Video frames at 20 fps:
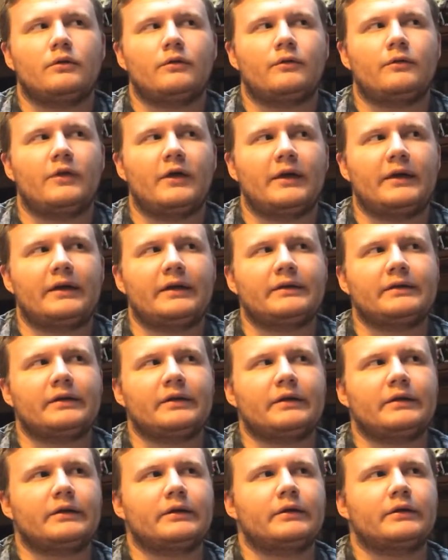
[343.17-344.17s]
the
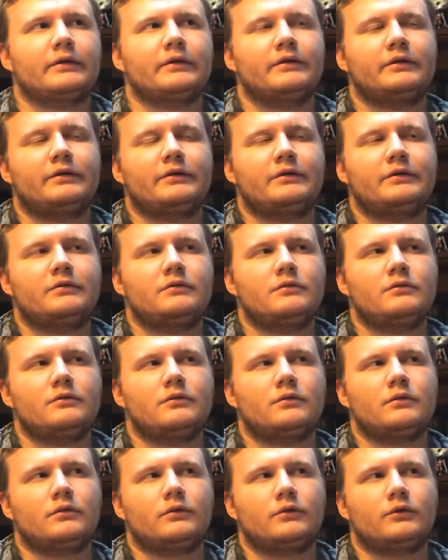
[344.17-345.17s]
ending
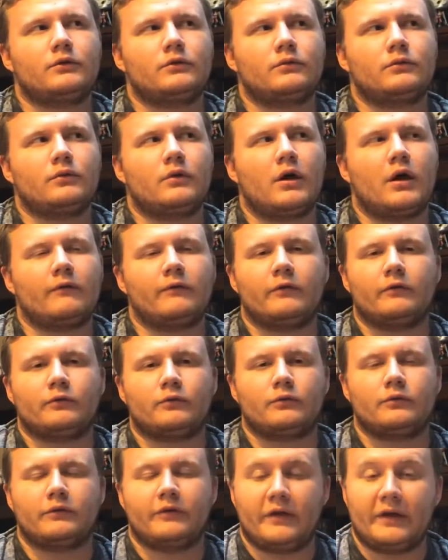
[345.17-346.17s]
of
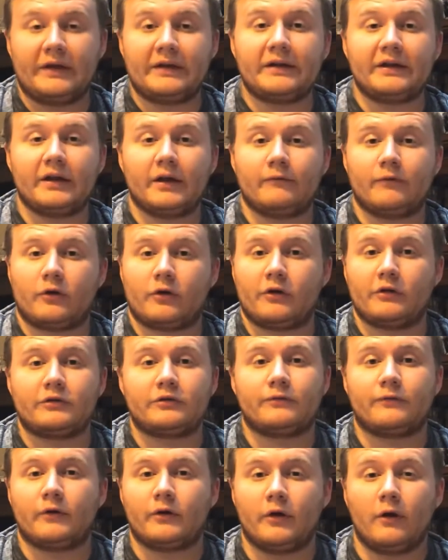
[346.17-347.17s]
a
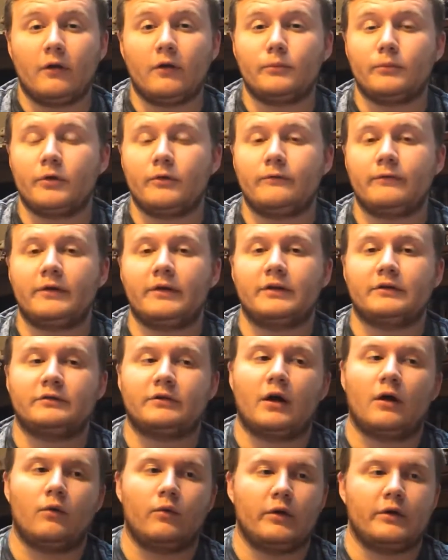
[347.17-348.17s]
Christopher Nolan movie is
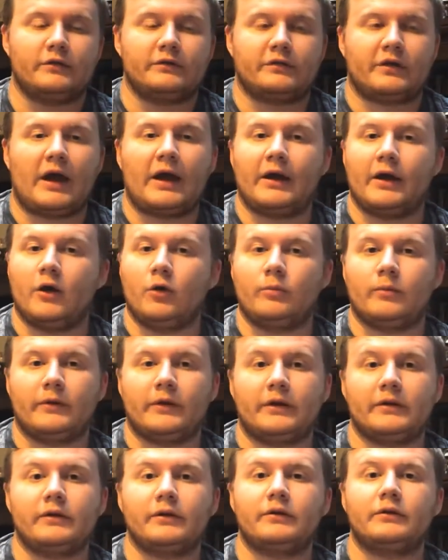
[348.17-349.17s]
always kind of
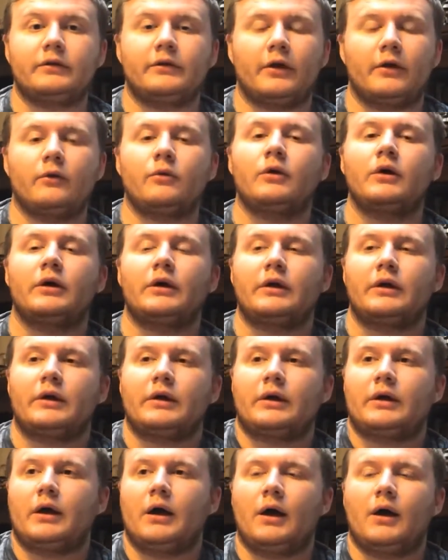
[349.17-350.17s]
open-ended. You know,
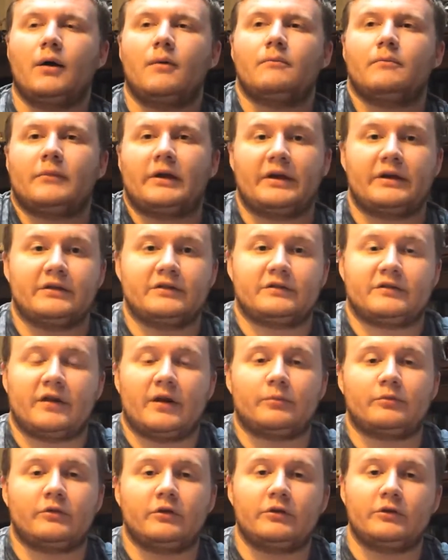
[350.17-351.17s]
in
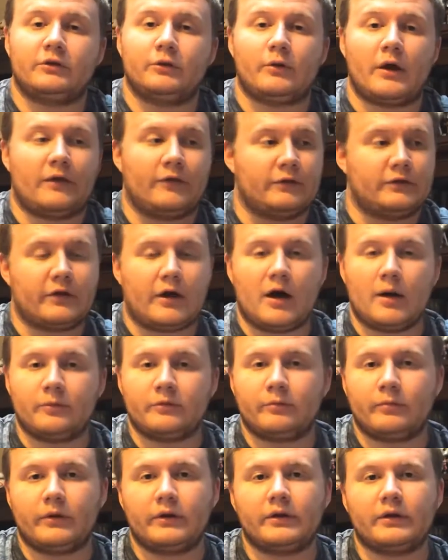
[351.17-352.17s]
Inception, you had the top
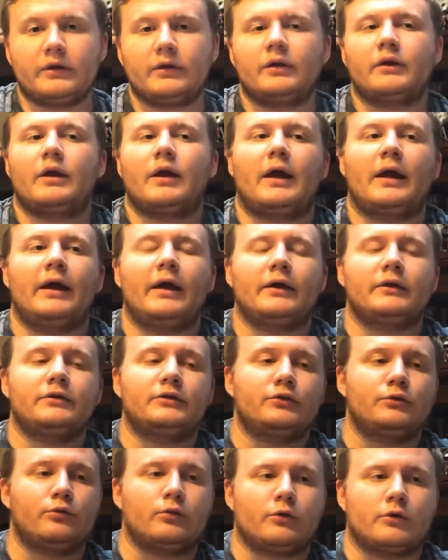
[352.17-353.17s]
spinning, and
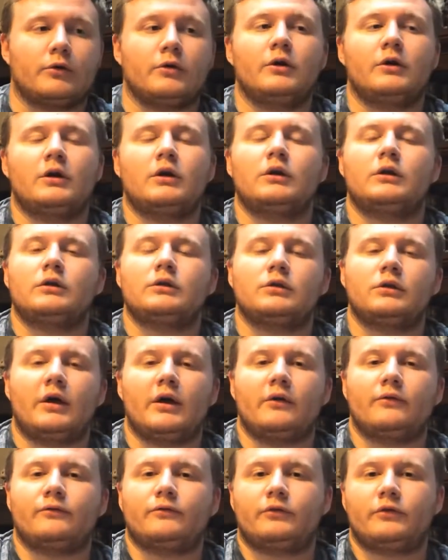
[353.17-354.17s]
you were
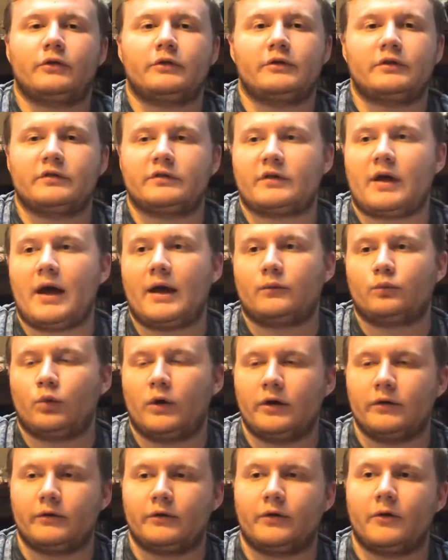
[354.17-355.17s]
left to decide
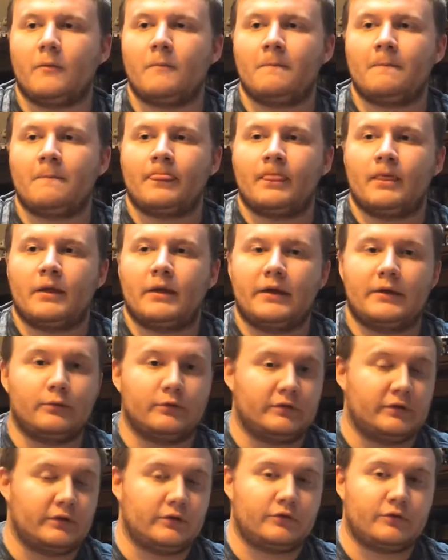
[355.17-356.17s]
whether he
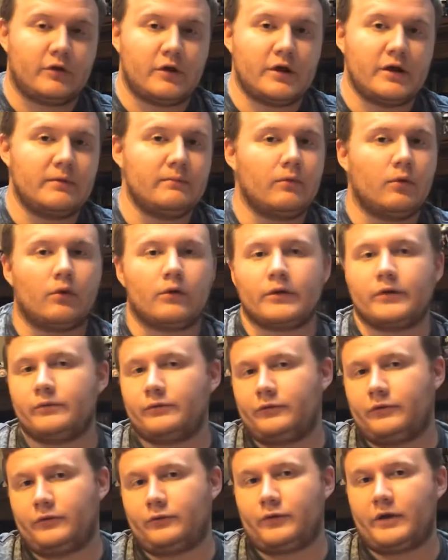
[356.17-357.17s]
was in a dream or he
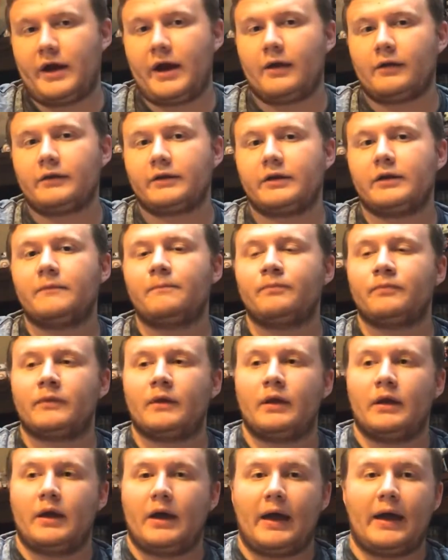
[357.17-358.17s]
was in reality.
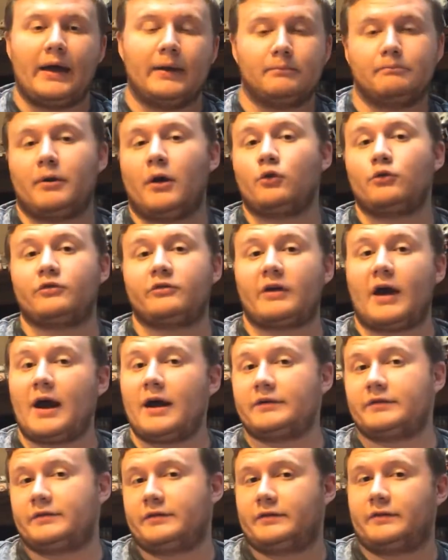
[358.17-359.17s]
And both
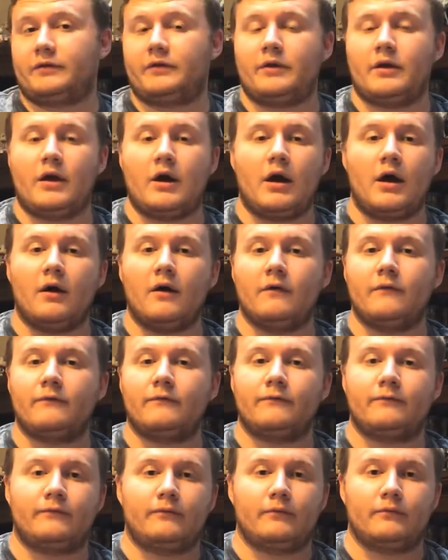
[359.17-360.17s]
sides of
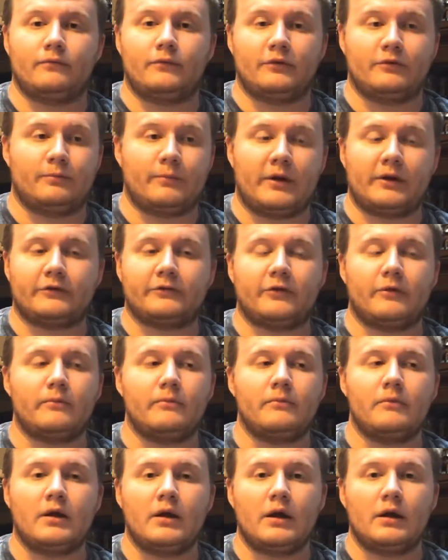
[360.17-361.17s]
the
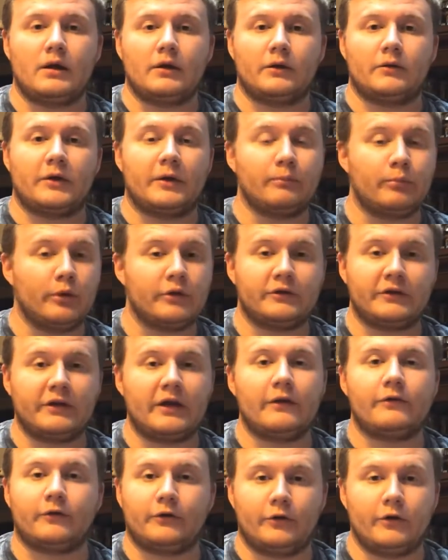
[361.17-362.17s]
spectrum can put
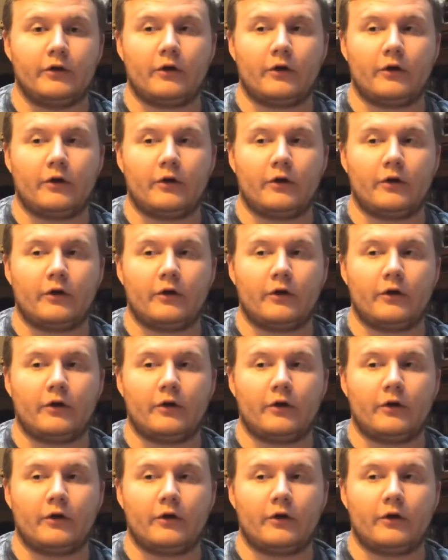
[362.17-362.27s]
together good